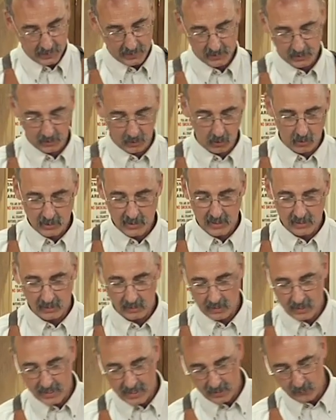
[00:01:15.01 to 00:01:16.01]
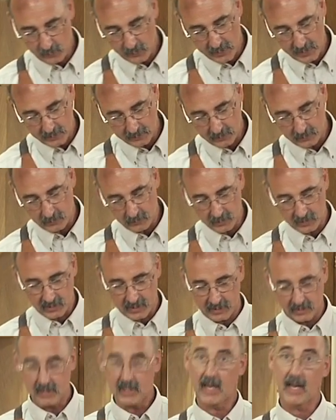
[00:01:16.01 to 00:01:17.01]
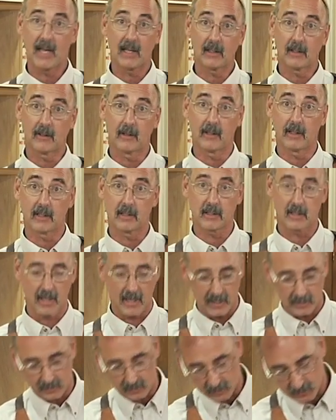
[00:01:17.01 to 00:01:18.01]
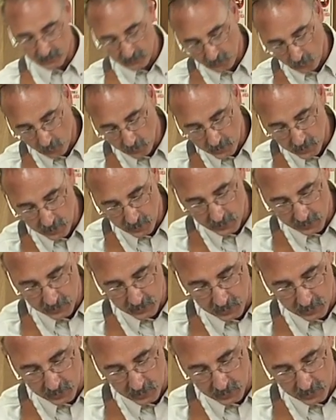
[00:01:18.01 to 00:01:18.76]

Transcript: As it goes on the lathe, what I'll do is get the antler inside this four-jaw